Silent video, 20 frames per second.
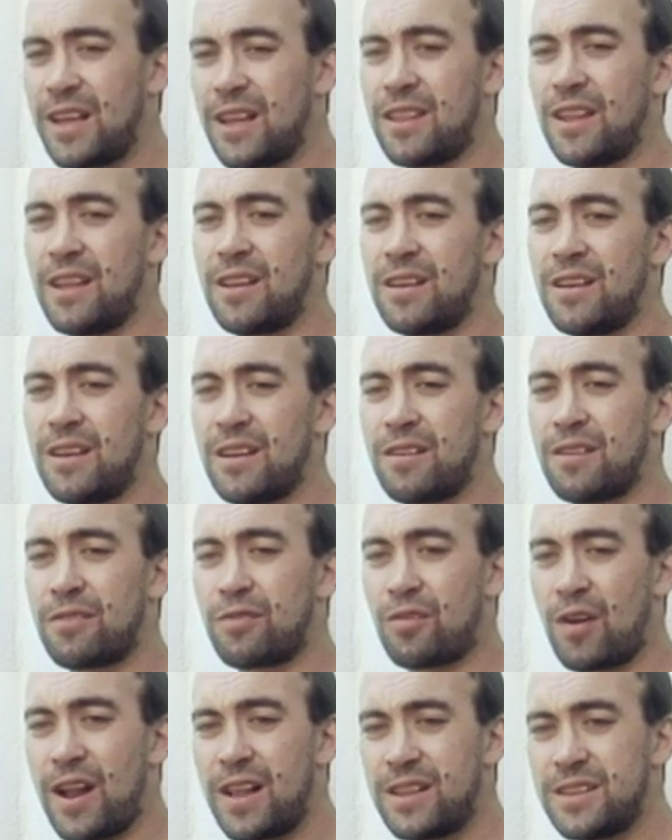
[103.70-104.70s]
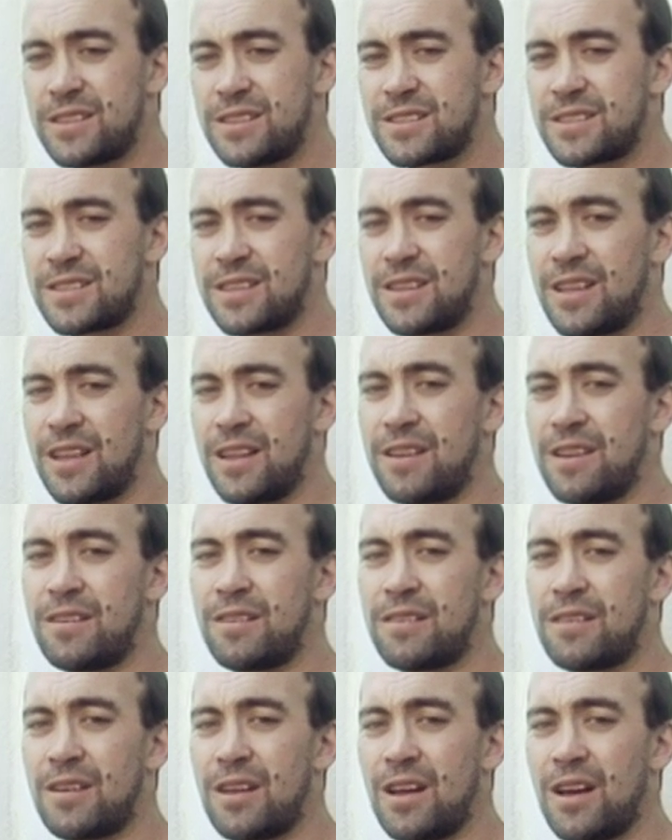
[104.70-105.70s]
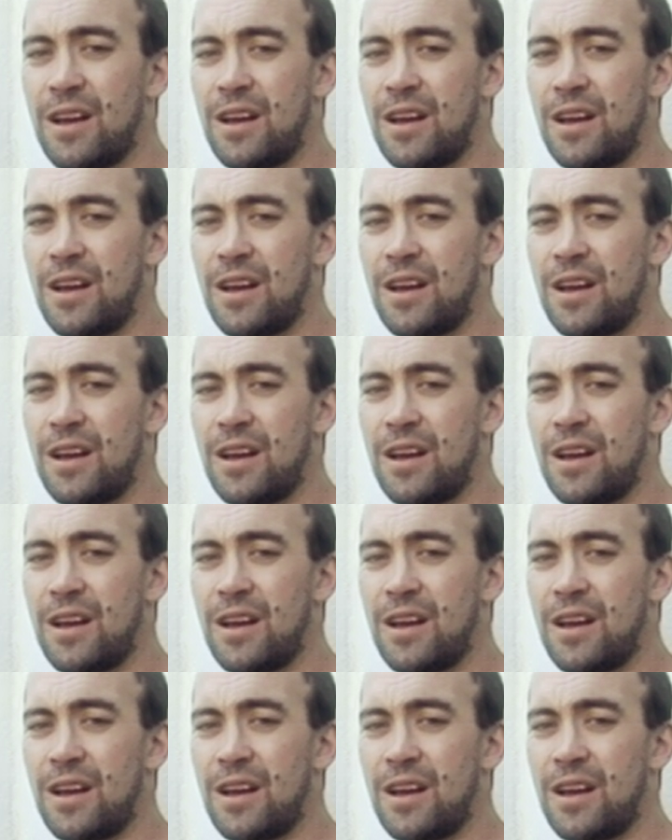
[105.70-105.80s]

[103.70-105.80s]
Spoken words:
and then friends, and then